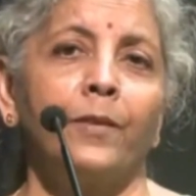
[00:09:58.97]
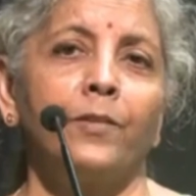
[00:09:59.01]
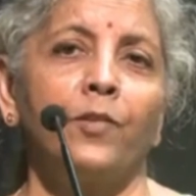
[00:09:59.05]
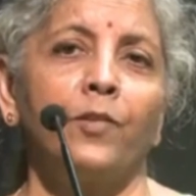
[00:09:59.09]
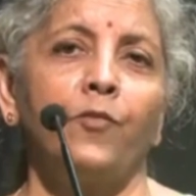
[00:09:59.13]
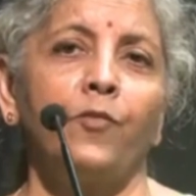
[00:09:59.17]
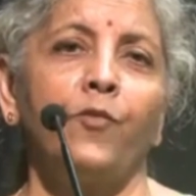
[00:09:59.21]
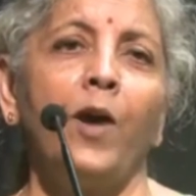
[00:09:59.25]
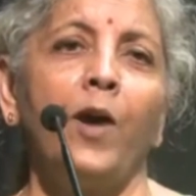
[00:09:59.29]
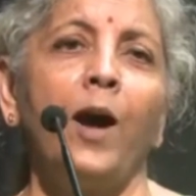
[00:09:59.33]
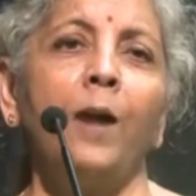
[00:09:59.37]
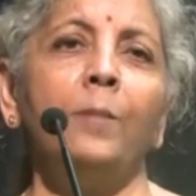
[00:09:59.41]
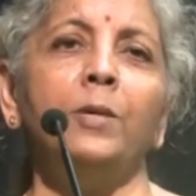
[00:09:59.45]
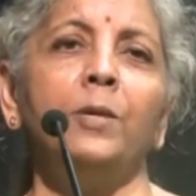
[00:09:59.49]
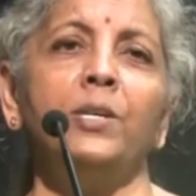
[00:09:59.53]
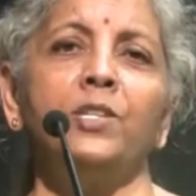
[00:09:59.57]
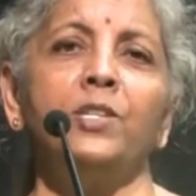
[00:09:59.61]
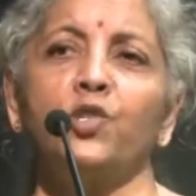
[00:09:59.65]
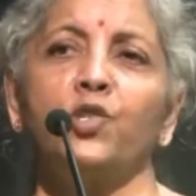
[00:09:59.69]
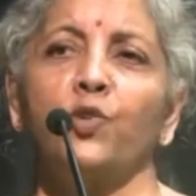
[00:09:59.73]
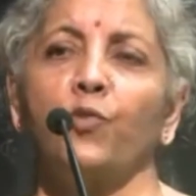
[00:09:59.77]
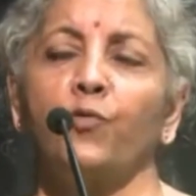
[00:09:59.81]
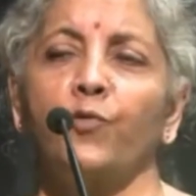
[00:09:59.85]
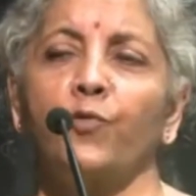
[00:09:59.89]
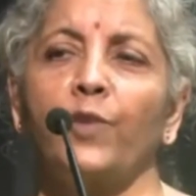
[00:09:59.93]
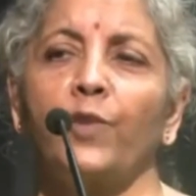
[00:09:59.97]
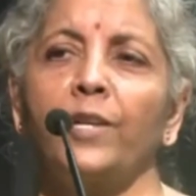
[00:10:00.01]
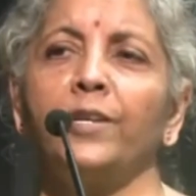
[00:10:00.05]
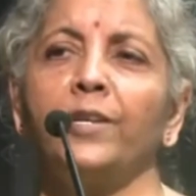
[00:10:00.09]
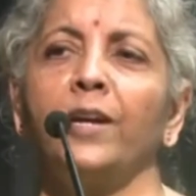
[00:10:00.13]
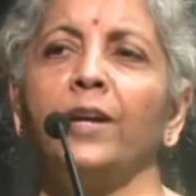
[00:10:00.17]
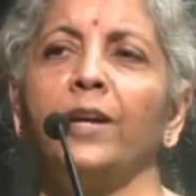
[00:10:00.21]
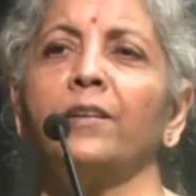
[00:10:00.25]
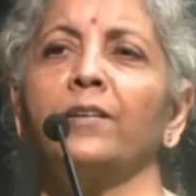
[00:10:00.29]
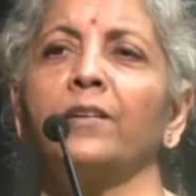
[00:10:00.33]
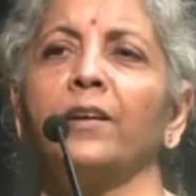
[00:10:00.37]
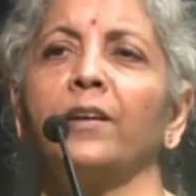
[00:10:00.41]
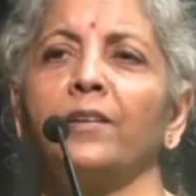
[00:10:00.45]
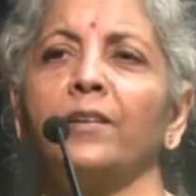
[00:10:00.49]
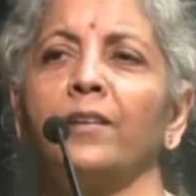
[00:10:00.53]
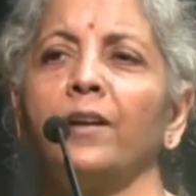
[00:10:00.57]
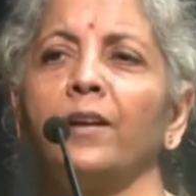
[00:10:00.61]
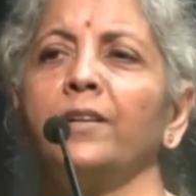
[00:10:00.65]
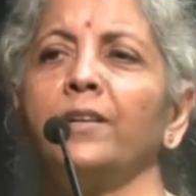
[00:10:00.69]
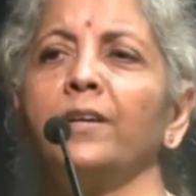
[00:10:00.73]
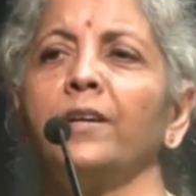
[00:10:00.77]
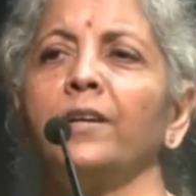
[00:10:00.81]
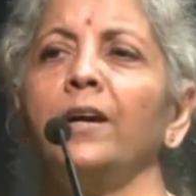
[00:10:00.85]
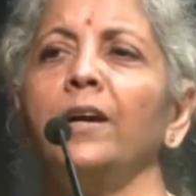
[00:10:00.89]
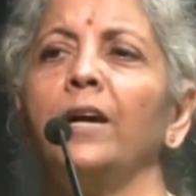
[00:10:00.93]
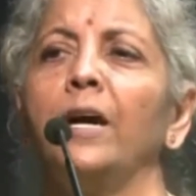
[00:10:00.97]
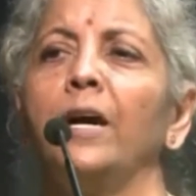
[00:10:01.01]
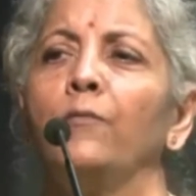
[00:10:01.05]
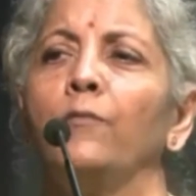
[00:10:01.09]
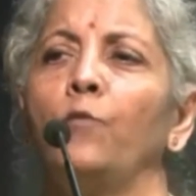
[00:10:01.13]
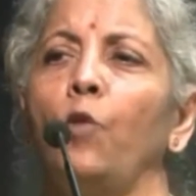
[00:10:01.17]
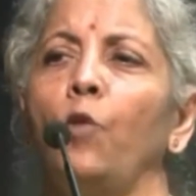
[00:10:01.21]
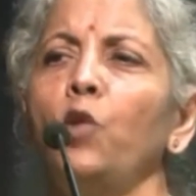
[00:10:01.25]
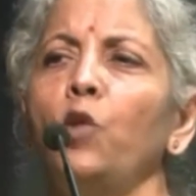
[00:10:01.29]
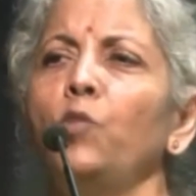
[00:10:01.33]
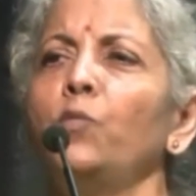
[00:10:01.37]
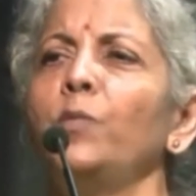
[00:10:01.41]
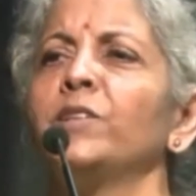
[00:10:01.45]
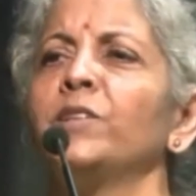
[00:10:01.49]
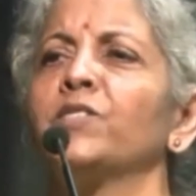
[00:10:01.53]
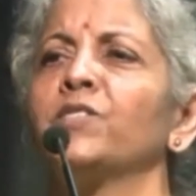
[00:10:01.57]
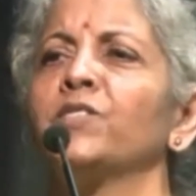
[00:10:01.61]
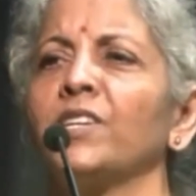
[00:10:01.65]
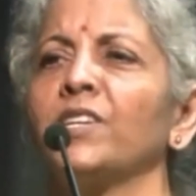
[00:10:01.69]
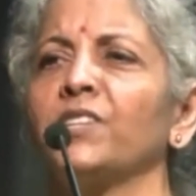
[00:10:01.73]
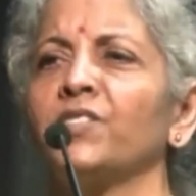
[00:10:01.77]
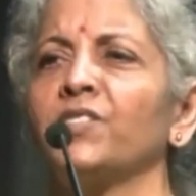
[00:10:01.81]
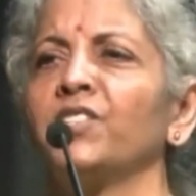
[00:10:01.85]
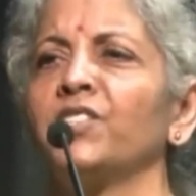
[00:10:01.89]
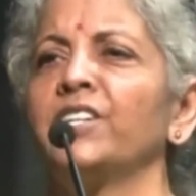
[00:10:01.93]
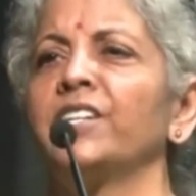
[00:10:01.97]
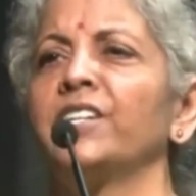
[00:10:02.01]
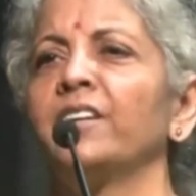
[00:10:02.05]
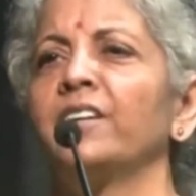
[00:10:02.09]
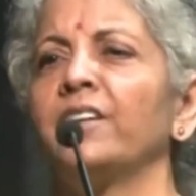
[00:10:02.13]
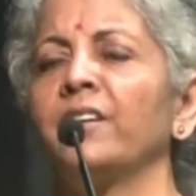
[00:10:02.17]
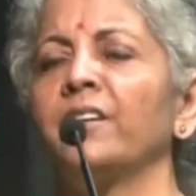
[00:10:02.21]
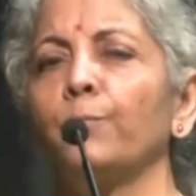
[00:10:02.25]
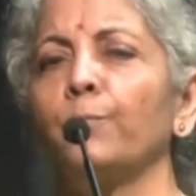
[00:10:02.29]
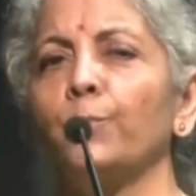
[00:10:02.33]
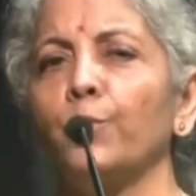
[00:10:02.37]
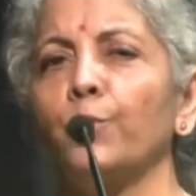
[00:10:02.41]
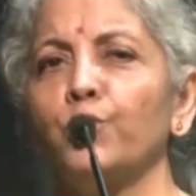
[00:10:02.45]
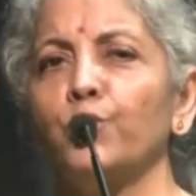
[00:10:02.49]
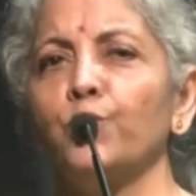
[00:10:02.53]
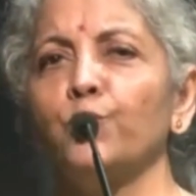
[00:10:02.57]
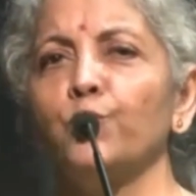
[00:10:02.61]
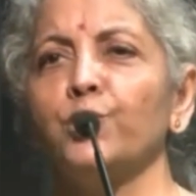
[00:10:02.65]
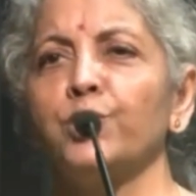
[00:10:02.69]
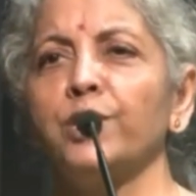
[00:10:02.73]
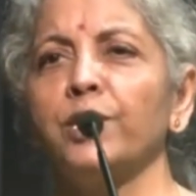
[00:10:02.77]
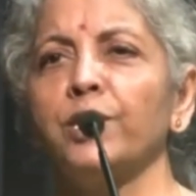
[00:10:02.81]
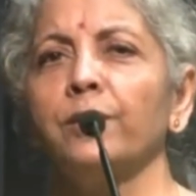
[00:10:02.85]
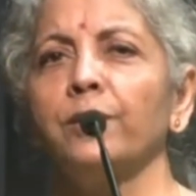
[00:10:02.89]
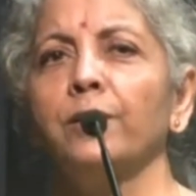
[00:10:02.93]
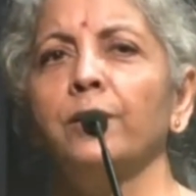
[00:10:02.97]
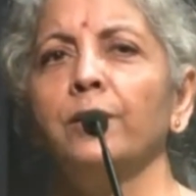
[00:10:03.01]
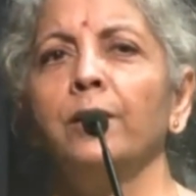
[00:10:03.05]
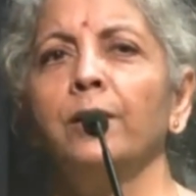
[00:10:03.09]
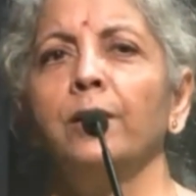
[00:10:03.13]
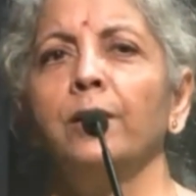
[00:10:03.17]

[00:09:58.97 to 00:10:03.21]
The farmers of Kalyan, Karnataka have always succeeded in producing